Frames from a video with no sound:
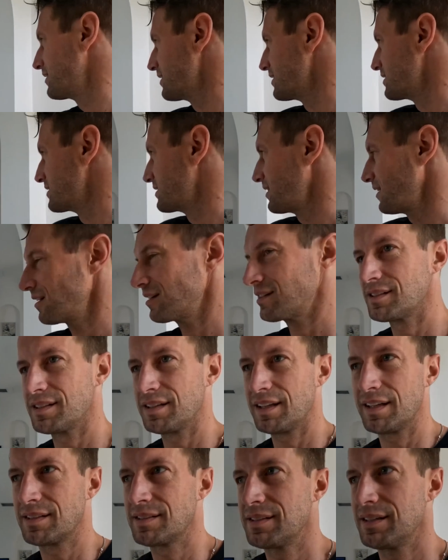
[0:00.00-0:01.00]
under the
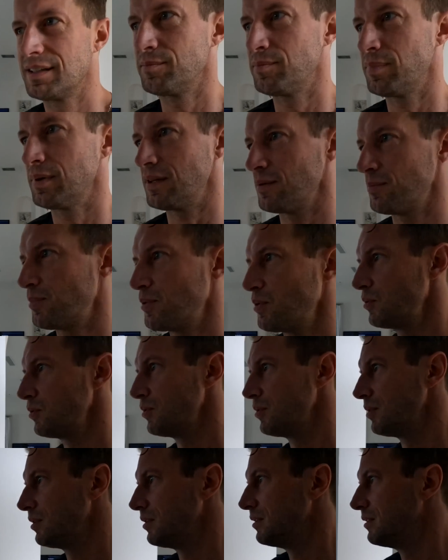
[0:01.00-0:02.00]
stars last night by the
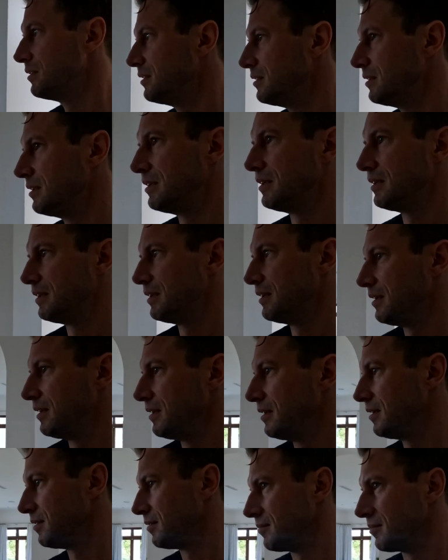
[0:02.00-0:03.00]
pool.
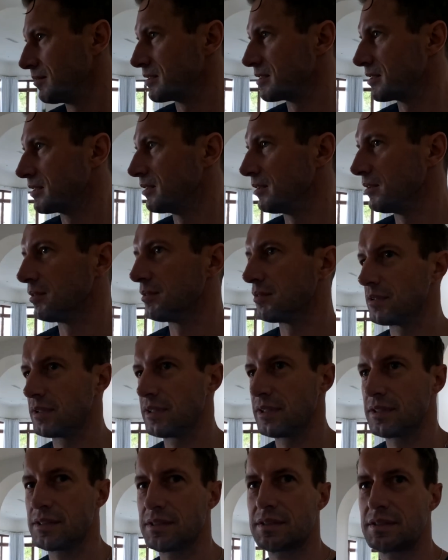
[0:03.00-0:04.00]
It was
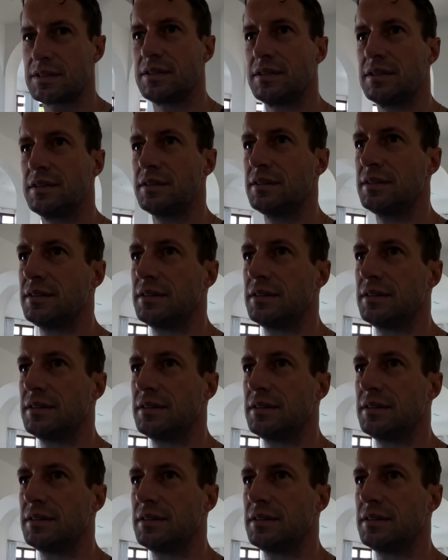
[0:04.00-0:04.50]
glorious.